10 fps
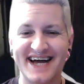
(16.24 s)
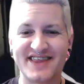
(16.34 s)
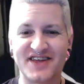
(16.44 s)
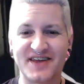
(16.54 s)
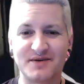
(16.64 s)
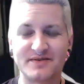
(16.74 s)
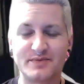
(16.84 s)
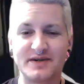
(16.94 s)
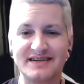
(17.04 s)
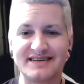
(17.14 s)
I thought that was
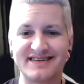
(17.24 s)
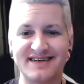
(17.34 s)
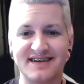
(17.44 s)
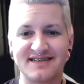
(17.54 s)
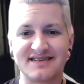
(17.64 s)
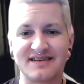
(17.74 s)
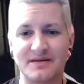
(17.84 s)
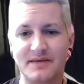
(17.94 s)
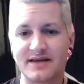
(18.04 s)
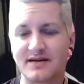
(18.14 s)
pretty intense.
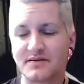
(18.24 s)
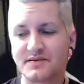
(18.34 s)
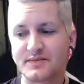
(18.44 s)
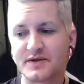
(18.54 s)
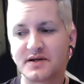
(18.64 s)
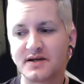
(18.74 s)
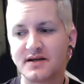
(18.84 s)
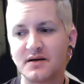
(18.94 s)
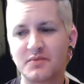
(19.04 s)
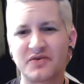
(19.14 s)
Um, I thought it was pretty,
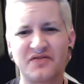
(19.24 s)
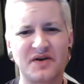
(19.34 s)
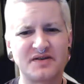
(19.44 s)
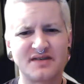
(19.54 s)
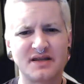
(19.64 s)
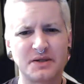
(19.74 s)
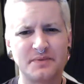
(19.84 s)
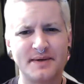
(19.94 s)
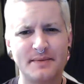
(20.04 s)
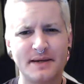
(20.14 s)
you know, perverse a little
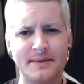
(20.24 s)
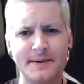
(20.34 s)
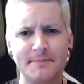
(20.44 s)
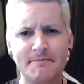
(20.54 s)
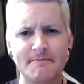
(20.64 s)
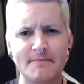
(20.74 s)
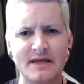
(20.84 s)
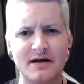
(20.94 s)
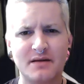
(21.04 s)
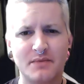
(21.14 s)
bit, maybe.
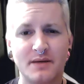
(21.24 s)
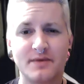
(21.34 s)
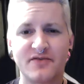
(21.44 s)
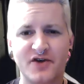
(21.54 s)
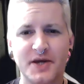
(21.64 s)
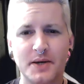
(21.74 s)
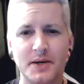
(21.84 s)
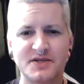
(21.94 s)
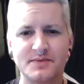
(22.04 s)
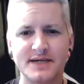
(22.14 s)
Um, maybe for
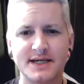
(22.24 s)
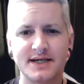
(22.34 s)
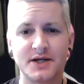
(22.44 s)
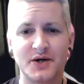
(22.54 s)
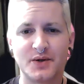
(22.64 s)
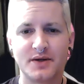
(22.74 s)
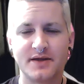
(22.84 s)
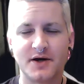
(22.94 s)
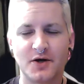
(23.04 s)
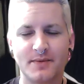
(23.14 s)
him to be, you know,
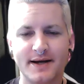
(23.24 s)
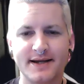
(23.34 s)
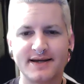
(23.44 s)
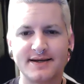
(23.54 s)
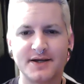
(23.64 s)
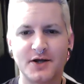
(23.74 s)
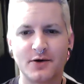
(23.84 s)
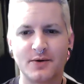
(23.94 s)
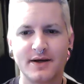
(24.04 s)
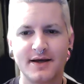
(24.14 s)
the almighty, you
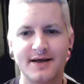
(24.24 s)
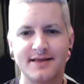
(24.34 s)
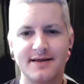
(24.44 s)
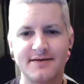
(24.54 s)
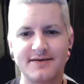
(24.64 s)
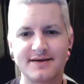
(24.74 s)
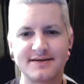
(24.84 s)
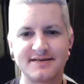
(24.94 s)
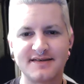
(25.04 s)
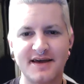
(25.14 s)
know,
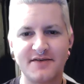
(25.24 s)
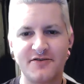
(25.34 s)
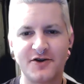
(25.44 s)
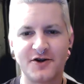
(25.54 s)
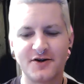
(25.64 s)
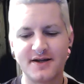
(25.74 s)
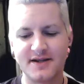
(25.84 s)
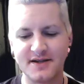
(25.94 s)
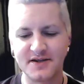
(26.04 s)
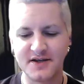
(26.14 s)
loving savior
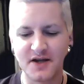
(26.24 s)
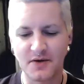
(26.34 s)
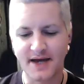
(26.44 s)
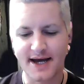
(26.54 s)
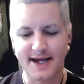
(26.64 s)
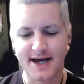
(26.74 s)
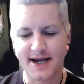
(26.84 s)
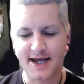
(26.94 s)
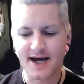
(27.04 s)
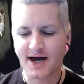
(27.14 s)
and, you know, yada,
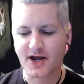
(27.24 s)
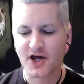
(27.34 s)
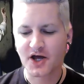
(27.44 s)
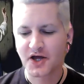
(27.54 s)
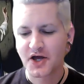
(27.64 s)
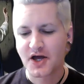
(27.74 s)
yada, yada.